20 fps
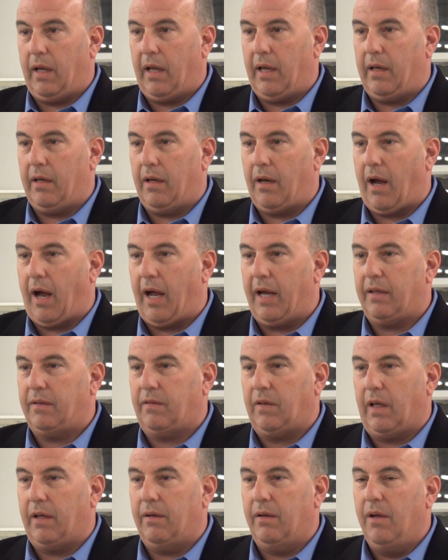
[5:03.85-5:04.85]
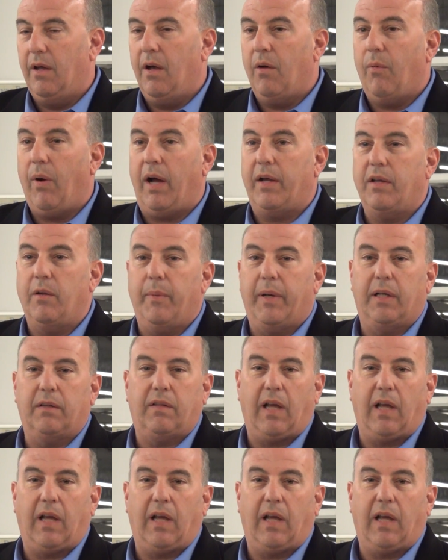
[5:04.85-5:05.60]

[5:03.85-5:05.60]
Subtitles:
And I said, well, you've been in